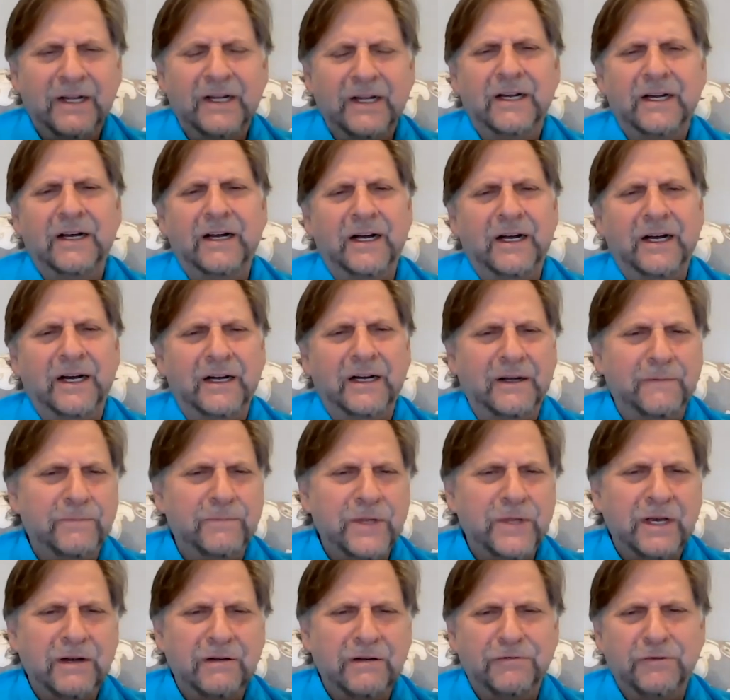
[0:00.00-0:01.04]

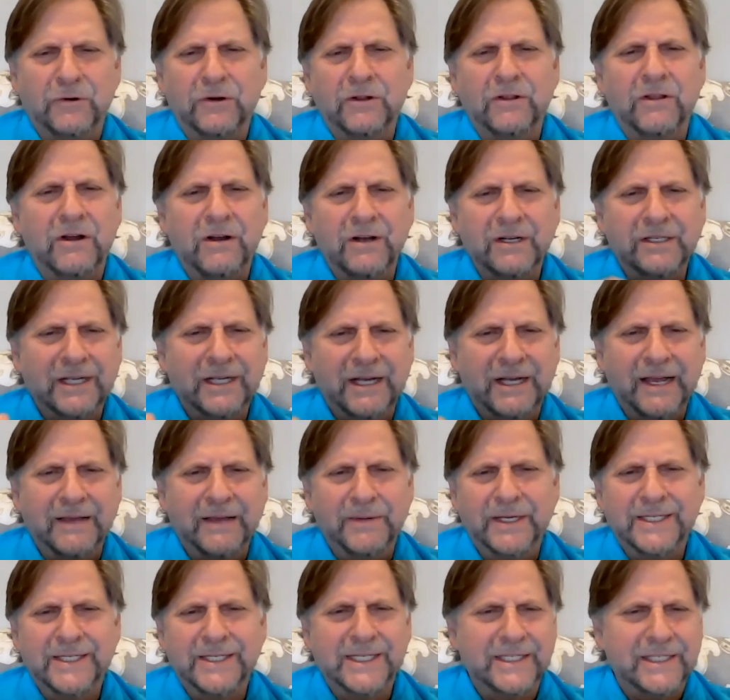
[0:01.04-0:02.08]
for a long time
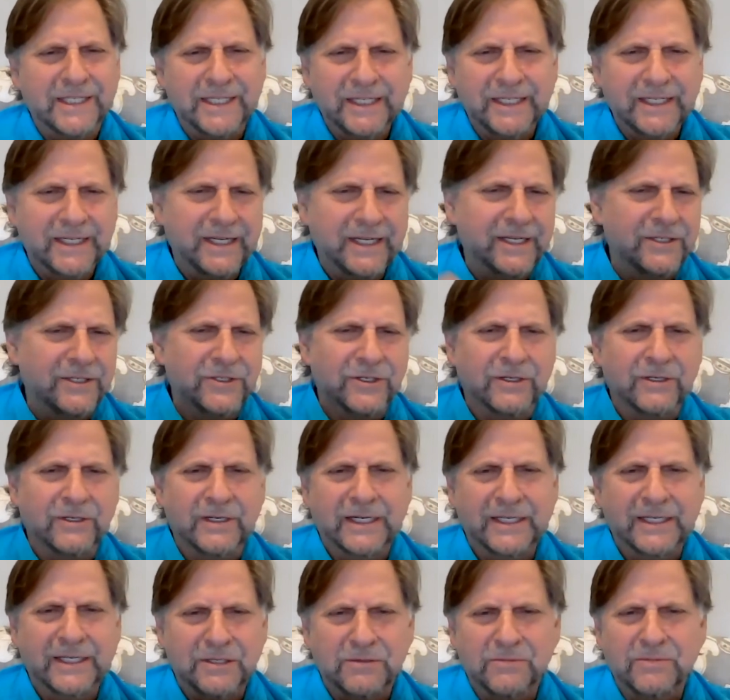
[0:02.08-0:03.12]
as a teenager and
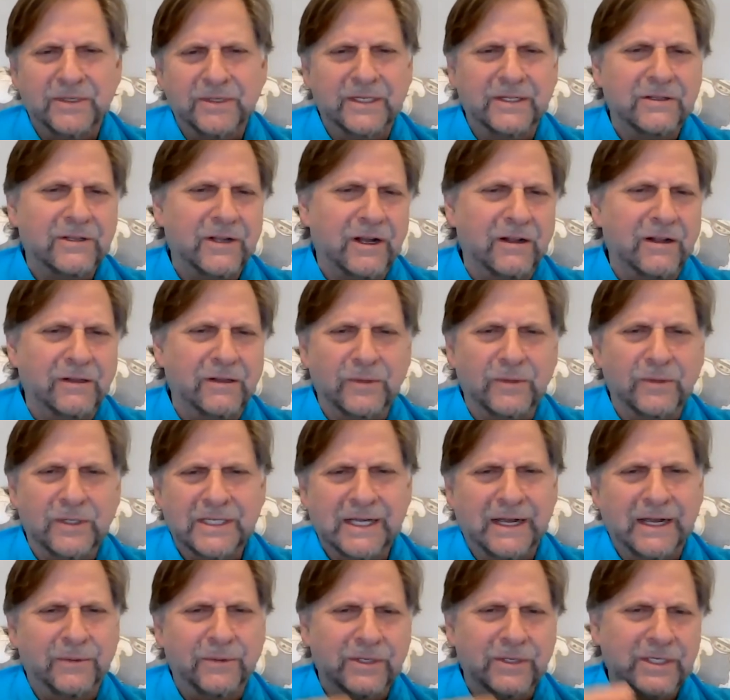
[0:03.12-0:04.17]
as a mid-adult,
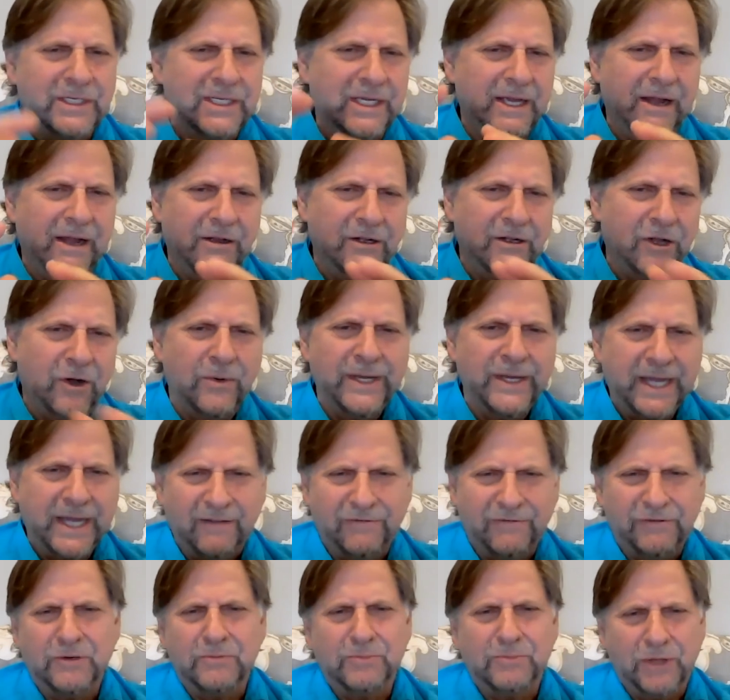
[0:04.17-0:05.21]
I was going
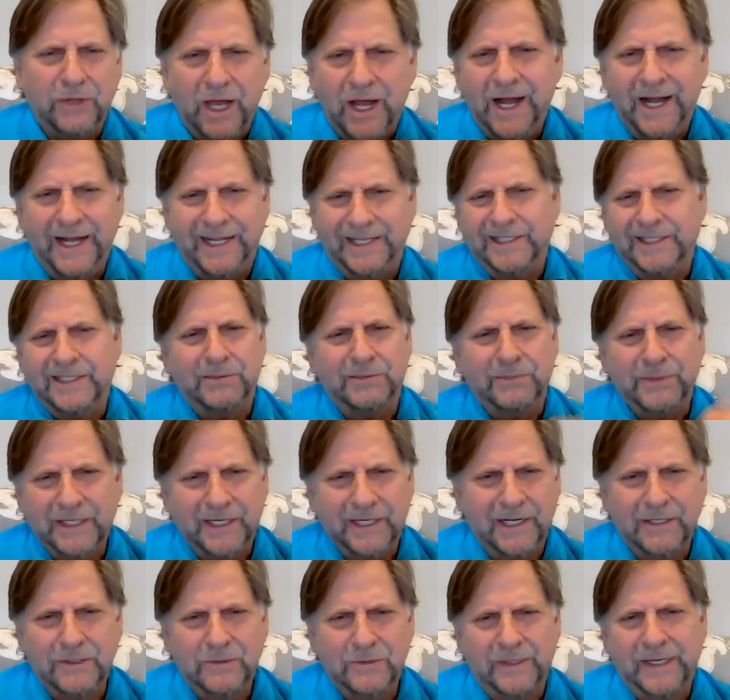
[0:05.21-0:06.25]
after blondes,
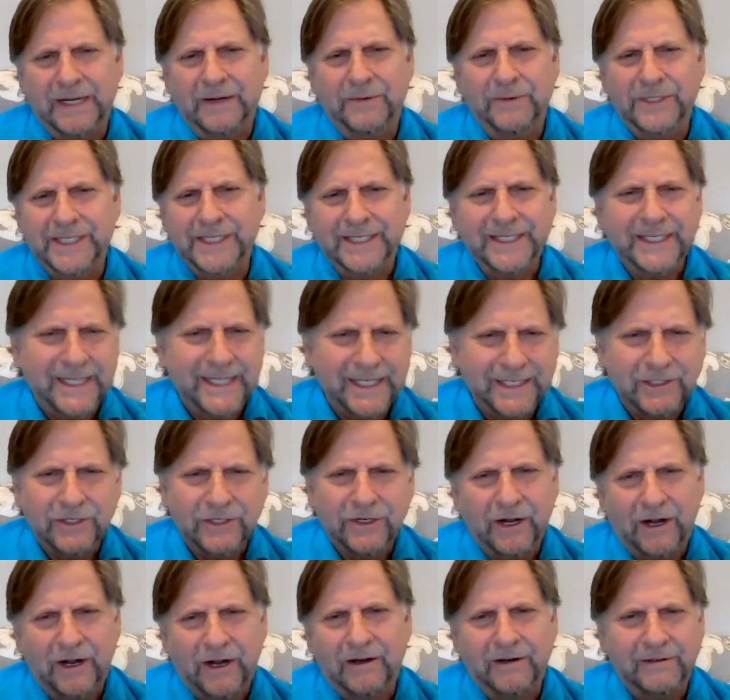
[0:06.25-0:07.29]
because when I was in
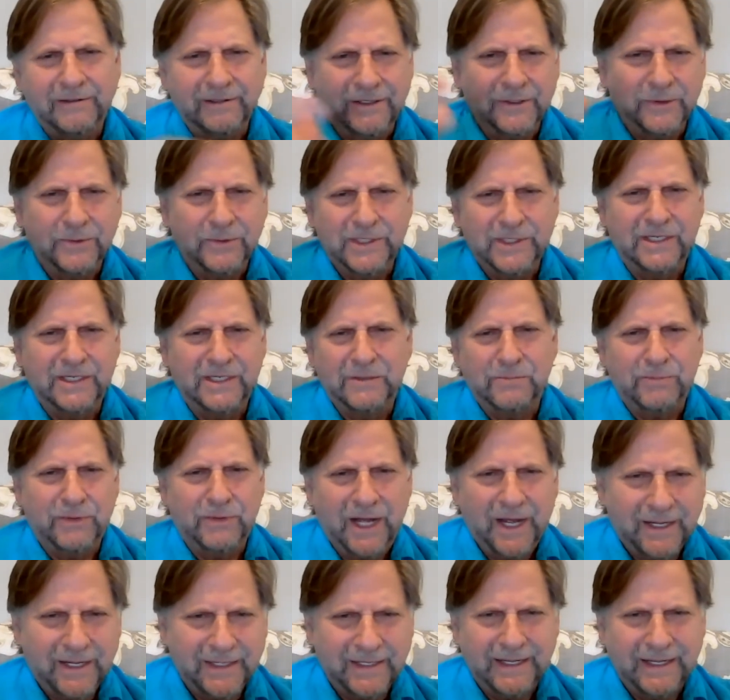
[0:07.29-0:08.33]
kindergarten, there was this
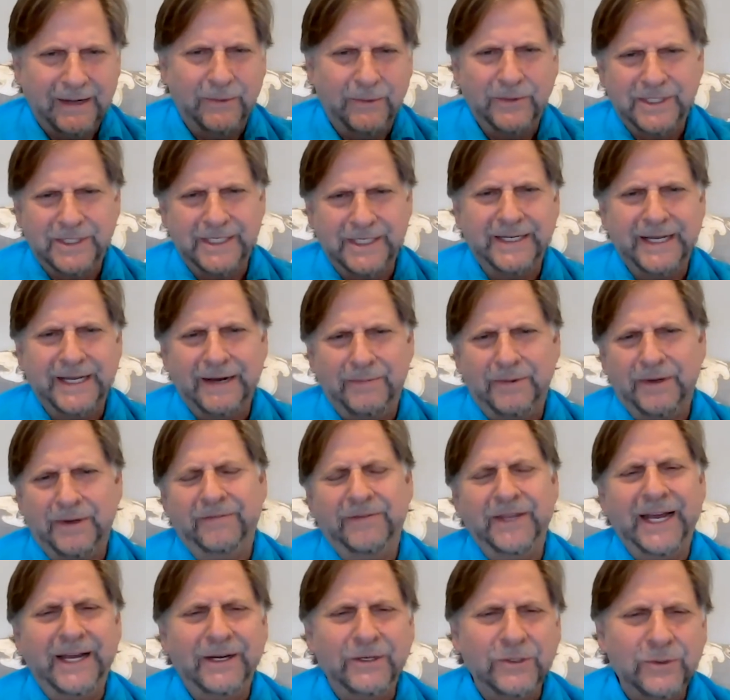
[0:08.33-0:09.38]
blonde I was enamored of.
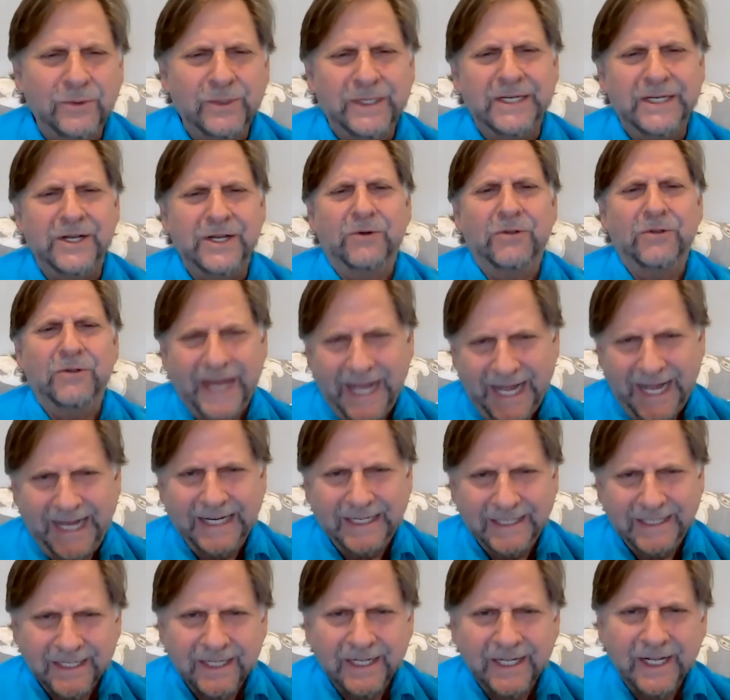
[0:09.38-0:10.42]
Now, who would know that?
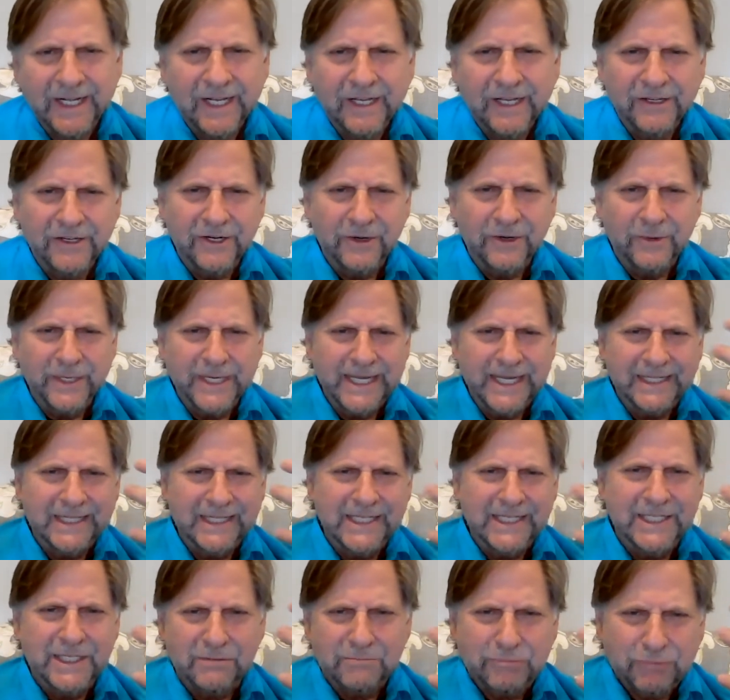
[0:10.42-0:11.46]
We get
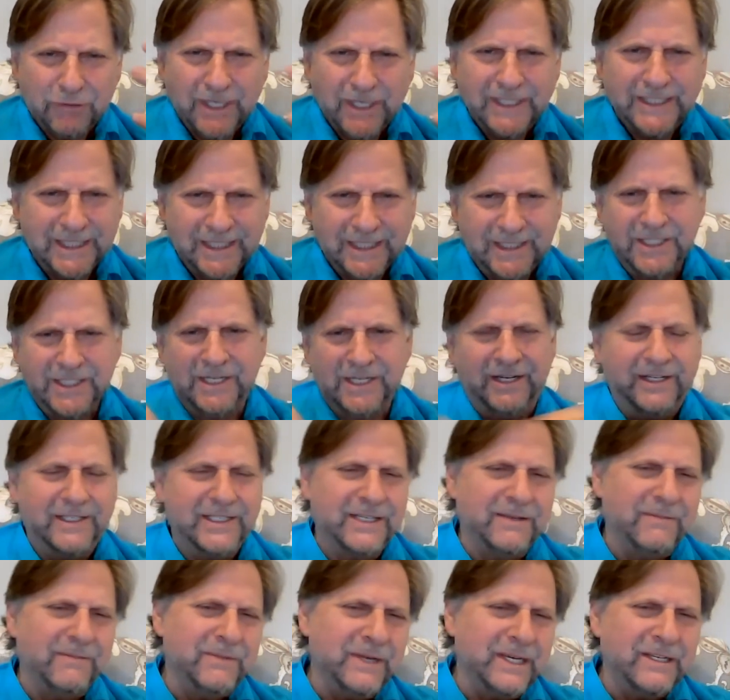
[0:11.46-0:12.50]
these impressions on us
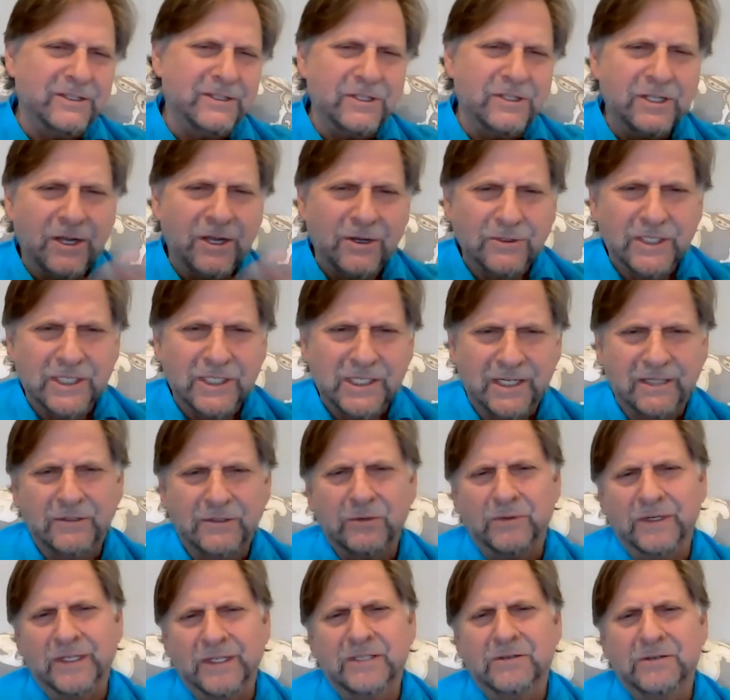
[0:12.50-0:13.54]
that make no sense
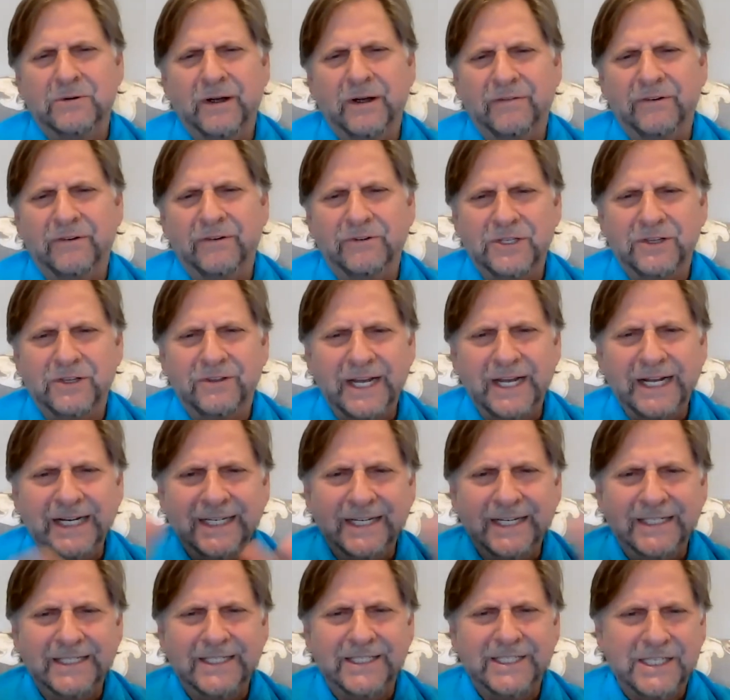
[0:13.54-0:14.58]
whatsoever. So that
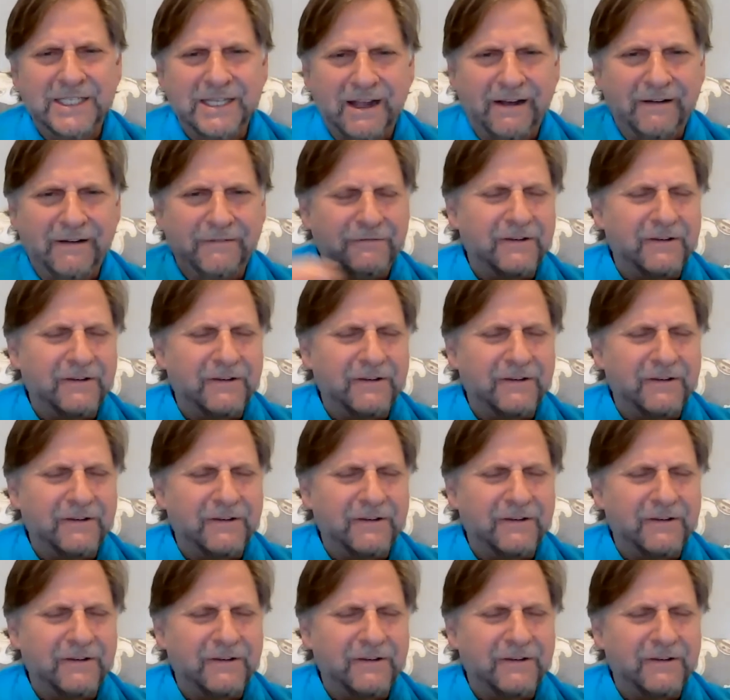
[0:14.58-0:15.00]
kind of stuff